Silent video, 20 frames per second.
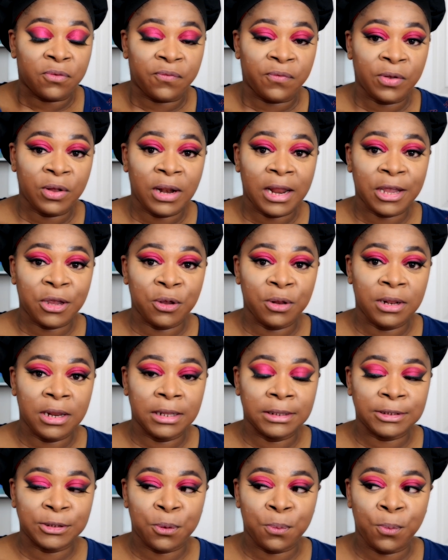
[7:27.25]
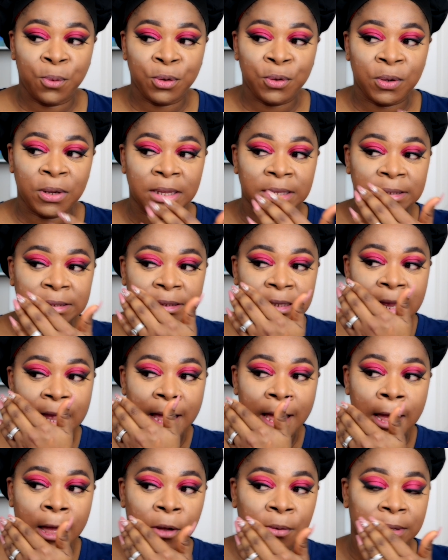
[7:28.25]
Feel like you need some more, you can see
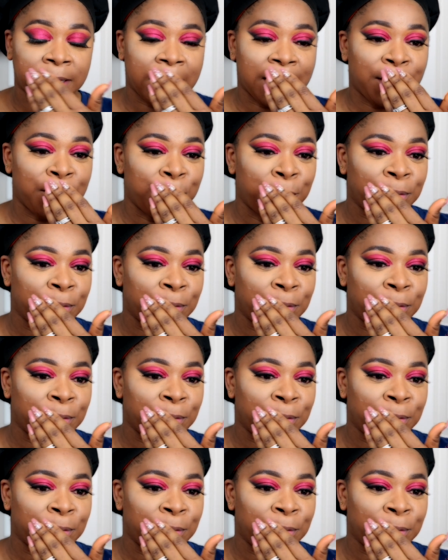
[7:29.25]
how that